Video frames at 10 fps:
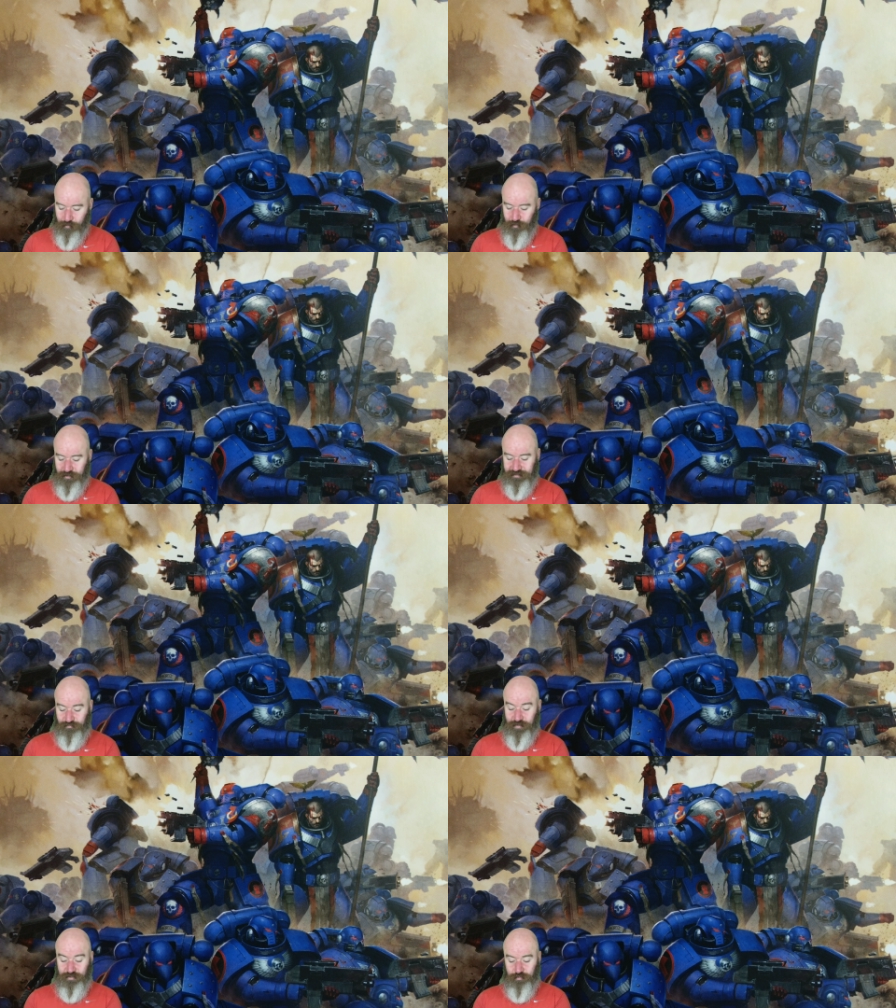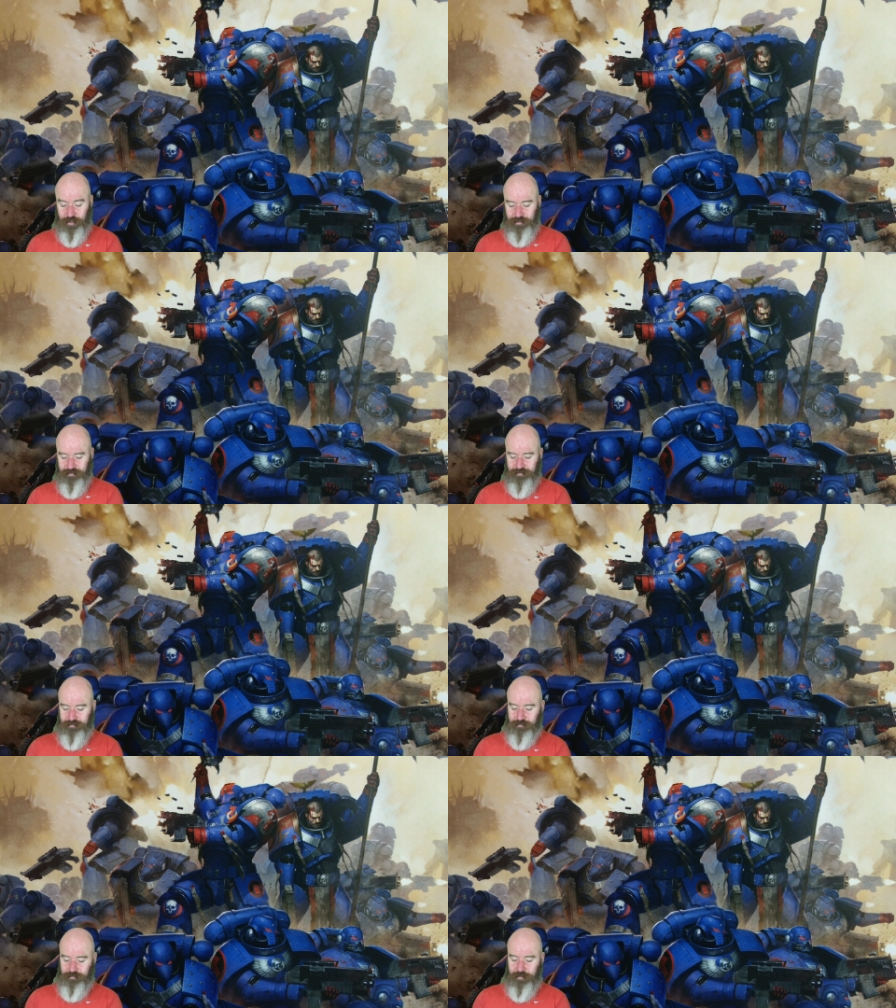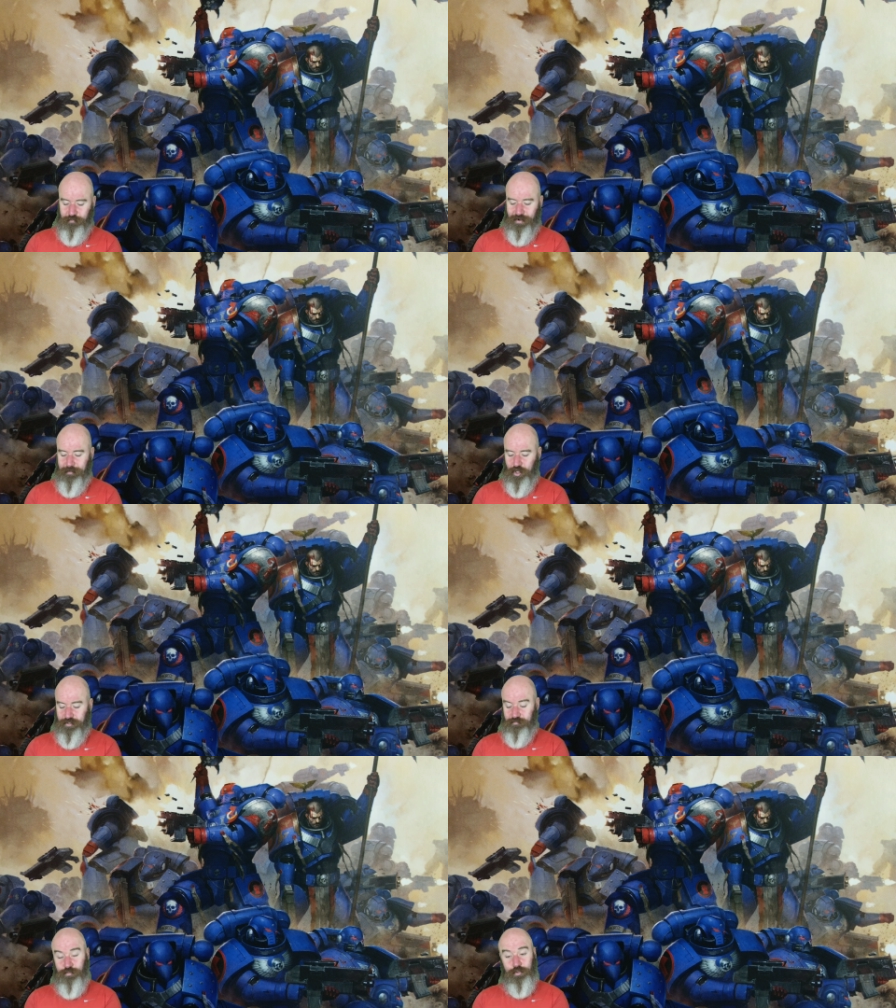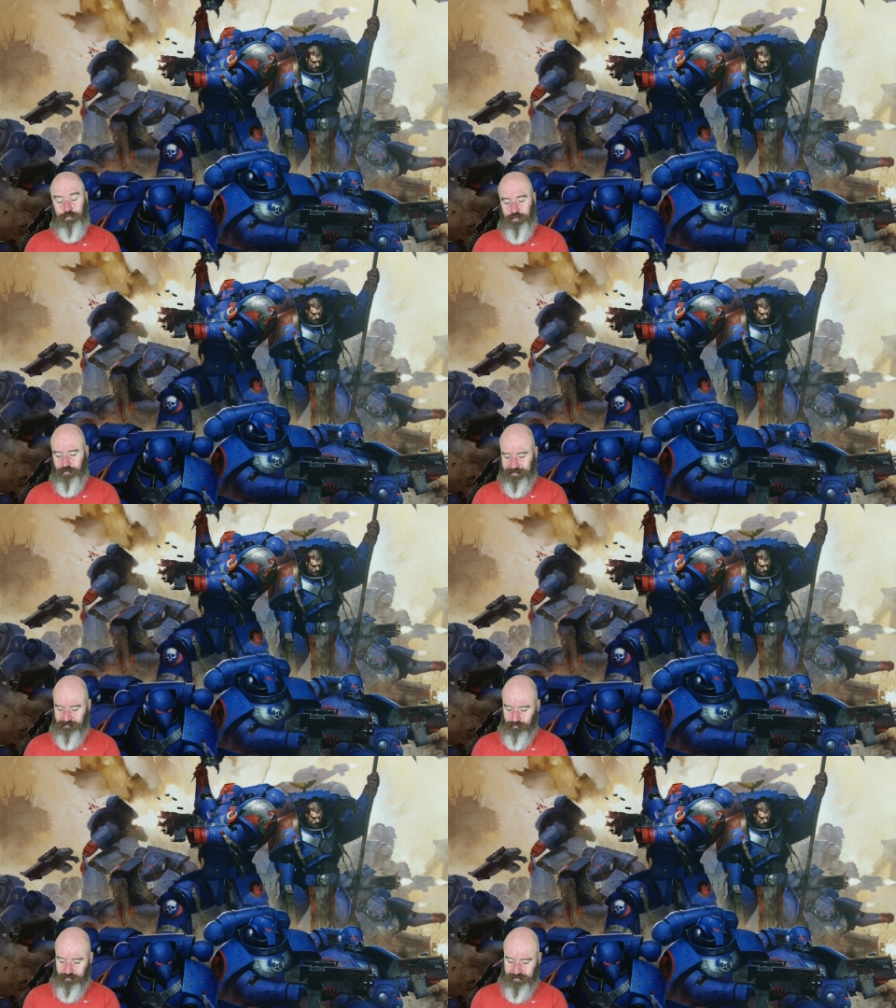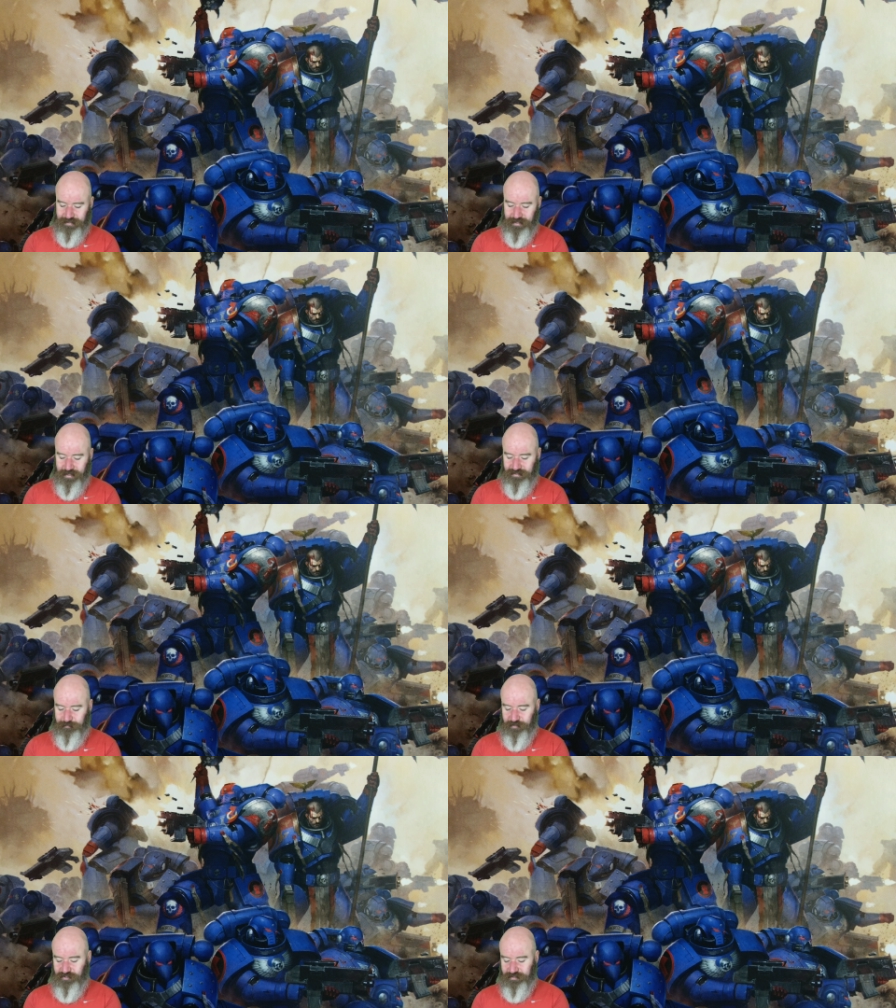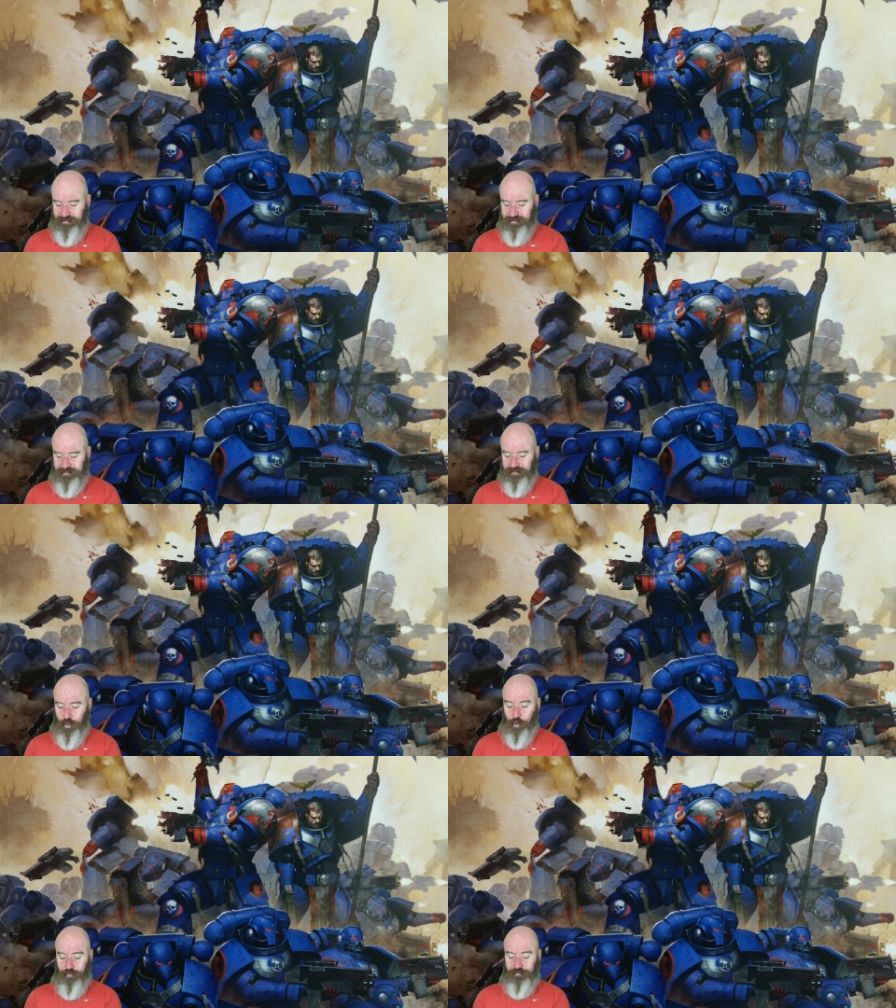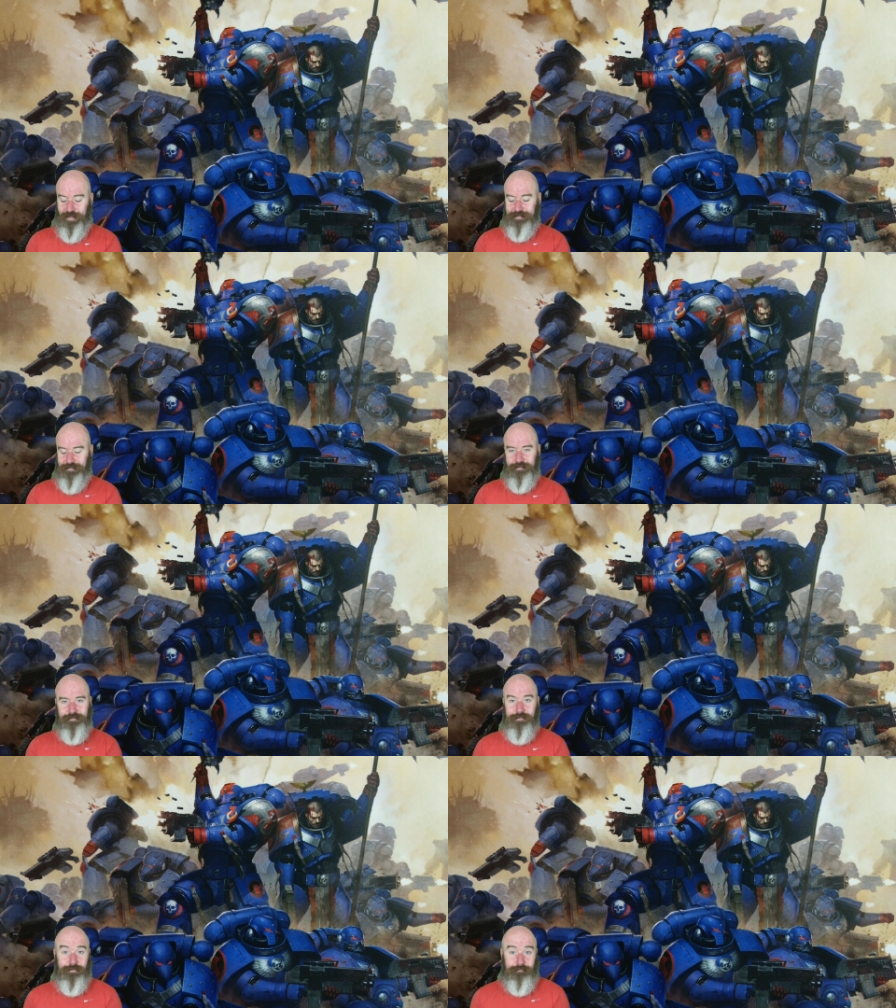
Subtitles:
homeworld is Rinsworld. Their Primarch, Rogal Dorn, as I've just said. Specialists, orc fighters.